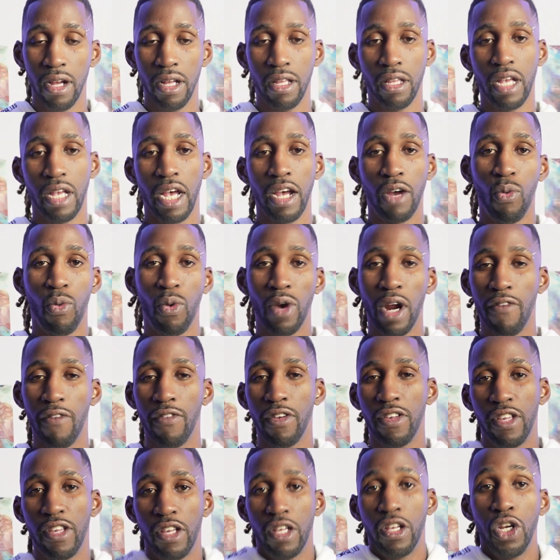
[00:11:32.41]
take whatever
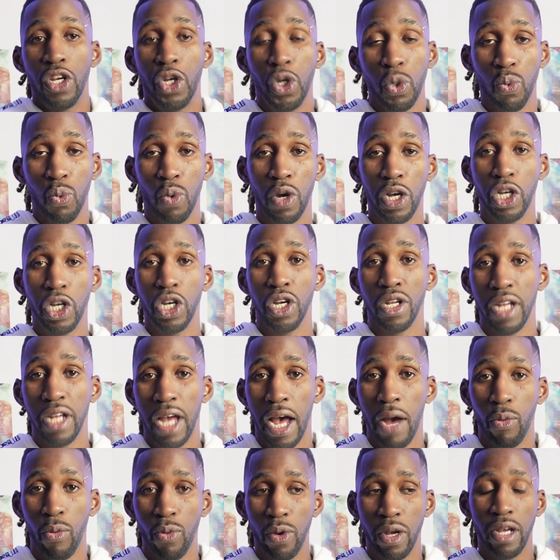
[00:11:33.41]
situation
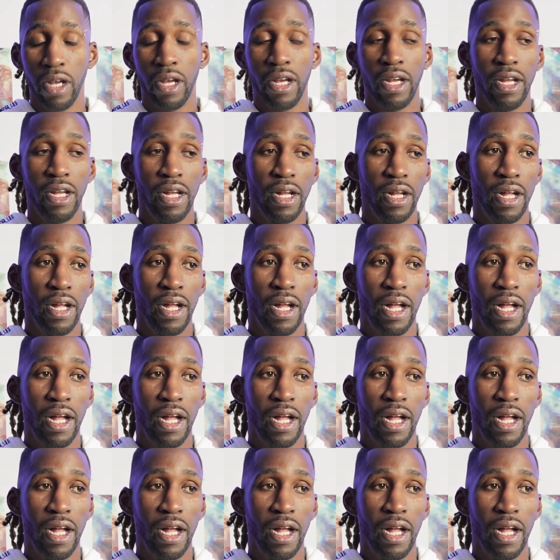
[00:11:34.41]
that we